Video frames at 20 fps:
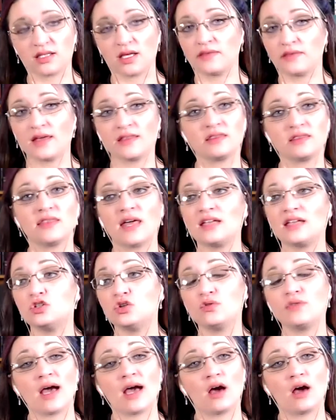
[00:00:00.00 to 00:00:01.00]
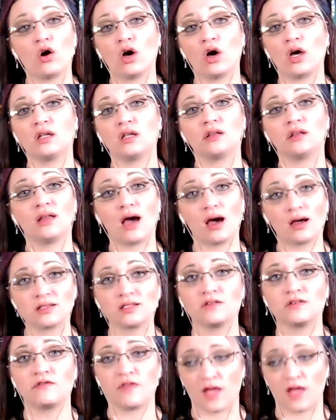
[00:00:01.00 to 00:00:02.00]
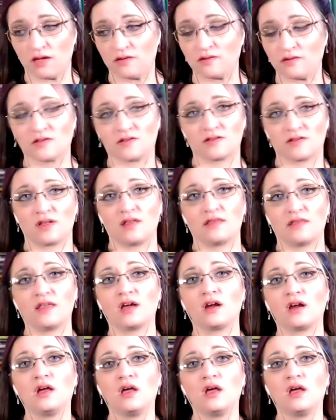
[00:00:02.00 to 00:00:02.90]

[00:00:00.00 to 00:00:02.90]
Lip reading: and they do that on lots of things there,